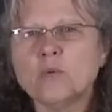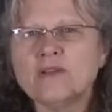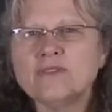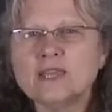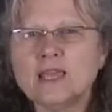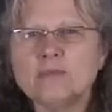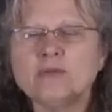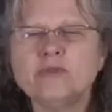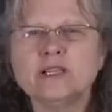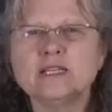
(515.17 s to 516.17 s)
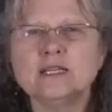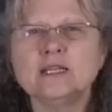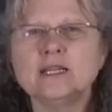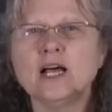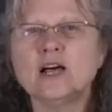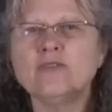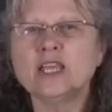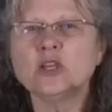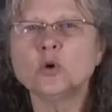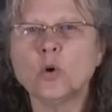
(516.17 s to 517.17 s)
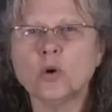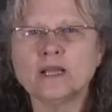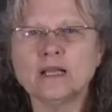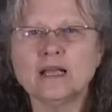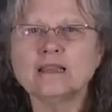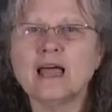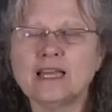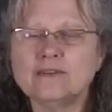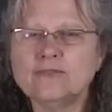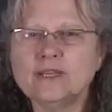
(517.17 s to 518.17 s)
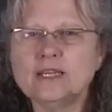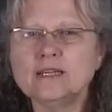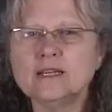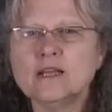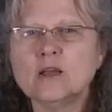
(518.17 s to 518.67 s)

We have the capability of ignoring a line feed.